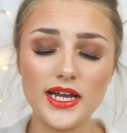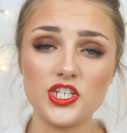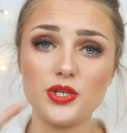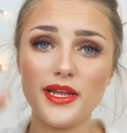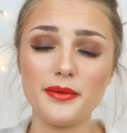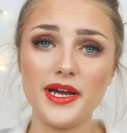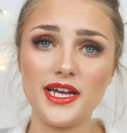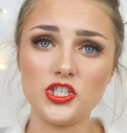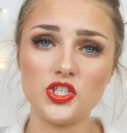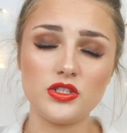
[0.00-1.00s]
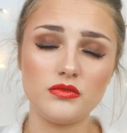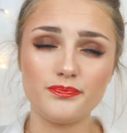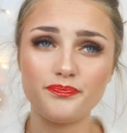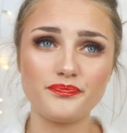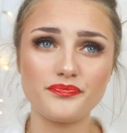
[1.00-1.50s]
do like my
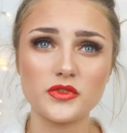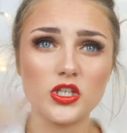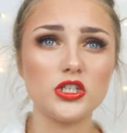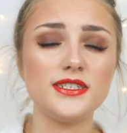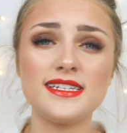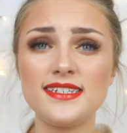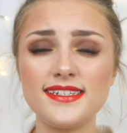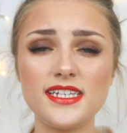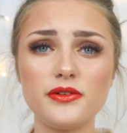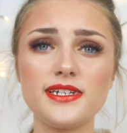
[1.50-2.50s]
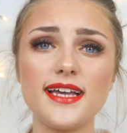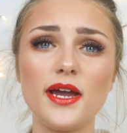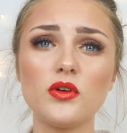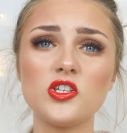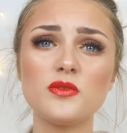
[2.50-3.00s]
Disney series,
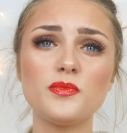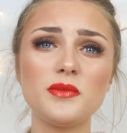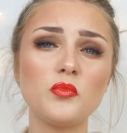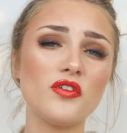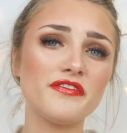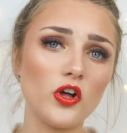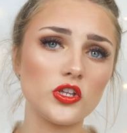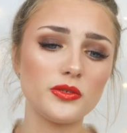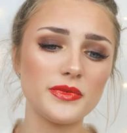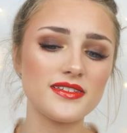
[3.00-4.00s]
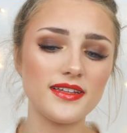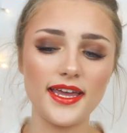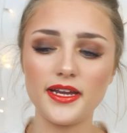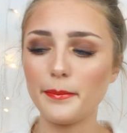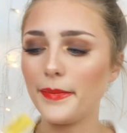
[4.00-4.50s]
I want something more voluminous
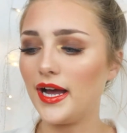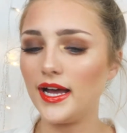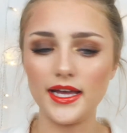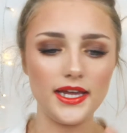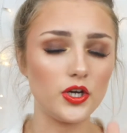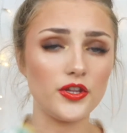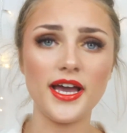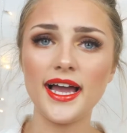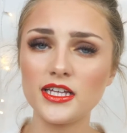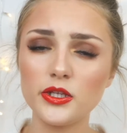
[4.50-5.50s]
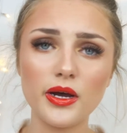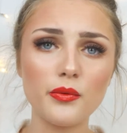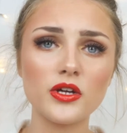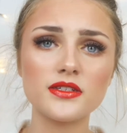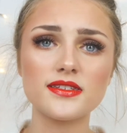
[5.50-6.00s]
like my other Eyelure
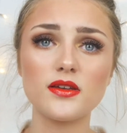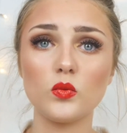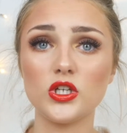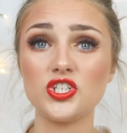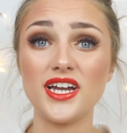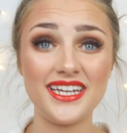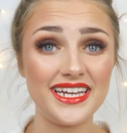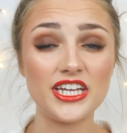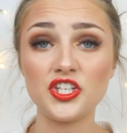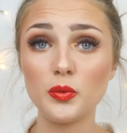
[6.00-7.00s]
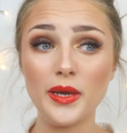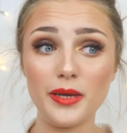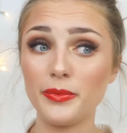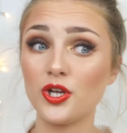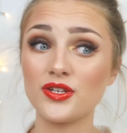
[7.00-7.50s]
ones, which I need to get a new
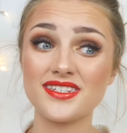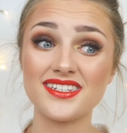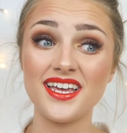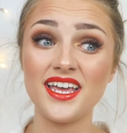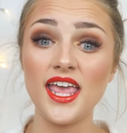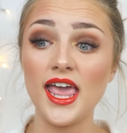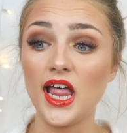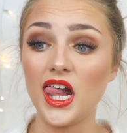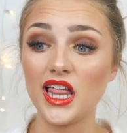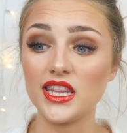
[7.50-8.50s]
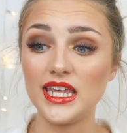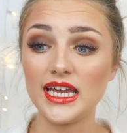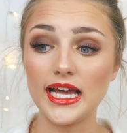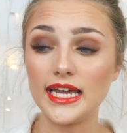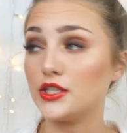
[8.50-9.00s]
pair because they
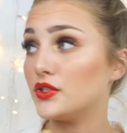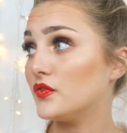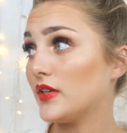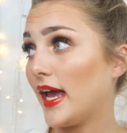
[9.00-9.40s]
kind of